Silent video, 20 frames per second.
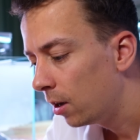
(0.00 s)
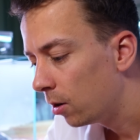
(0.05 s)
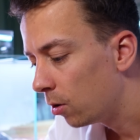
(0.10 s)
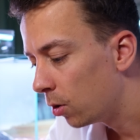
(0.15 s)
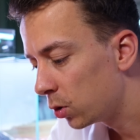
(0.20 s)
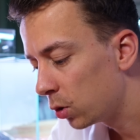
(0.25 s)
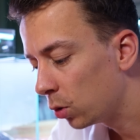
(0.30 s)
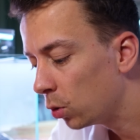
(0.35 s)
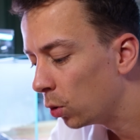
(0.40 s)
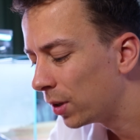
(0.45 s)

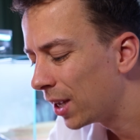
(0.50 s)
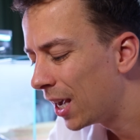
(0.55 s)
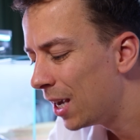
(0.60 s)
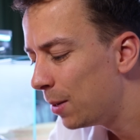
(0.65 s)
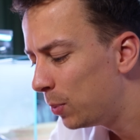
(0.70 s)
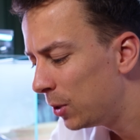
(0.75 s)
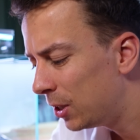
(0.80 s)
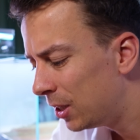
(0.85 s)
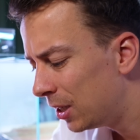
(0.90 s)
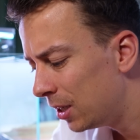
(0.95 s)
also called
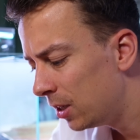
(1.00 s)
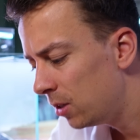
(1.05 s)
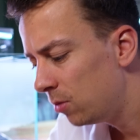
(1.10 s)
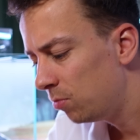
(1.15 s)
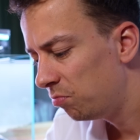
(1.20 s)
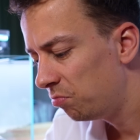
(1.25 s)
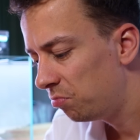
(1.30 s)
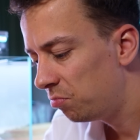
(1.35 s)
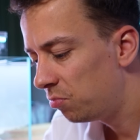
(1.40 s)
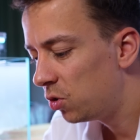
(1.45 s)
APT
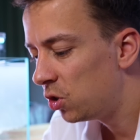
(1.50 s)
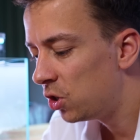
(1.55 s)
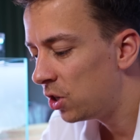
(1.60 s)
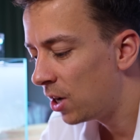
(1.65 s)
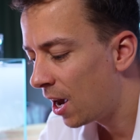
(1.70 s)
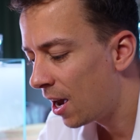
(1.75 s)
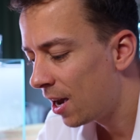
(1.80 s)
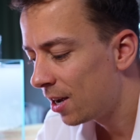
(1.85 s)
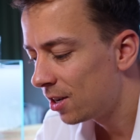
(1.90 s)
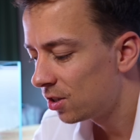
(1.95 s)

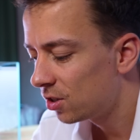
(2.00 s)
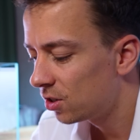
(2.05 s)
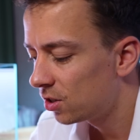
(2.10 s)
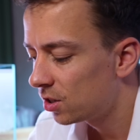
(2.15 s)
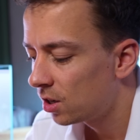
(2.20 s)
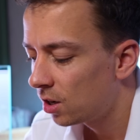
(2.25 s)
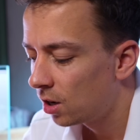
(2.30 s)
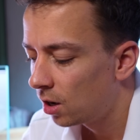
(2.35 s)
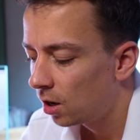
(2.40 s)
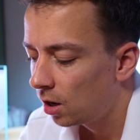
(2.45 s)

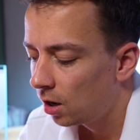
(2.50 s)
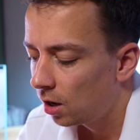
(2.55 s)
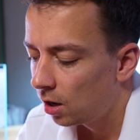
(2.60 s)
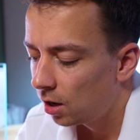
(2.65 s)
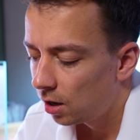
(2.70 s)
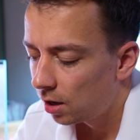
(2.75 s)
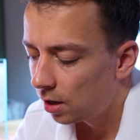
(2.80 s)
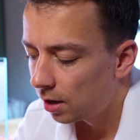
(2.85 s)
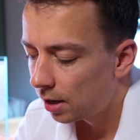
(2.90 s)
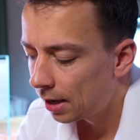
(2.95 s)
Jazz.
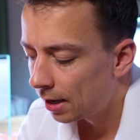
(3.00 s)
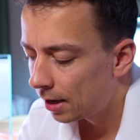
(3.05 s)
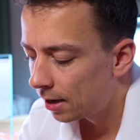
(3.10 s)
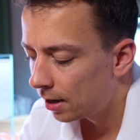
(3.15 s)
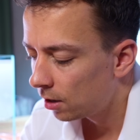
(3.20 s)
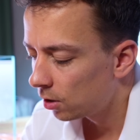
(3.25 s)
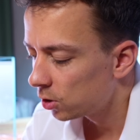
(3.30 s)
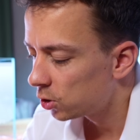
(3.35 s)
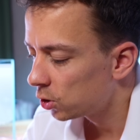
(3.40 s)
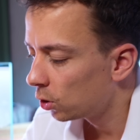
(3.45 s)

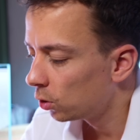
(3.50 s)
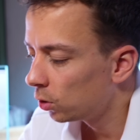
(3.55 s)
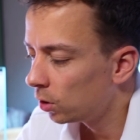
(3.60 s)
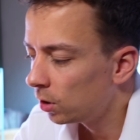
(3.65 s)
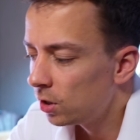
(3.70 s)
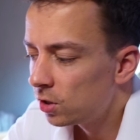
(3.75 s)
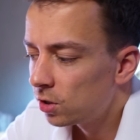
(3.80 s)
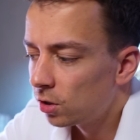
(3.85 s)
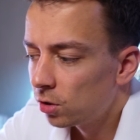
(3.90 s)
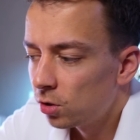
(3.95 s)
And I'll show you, these are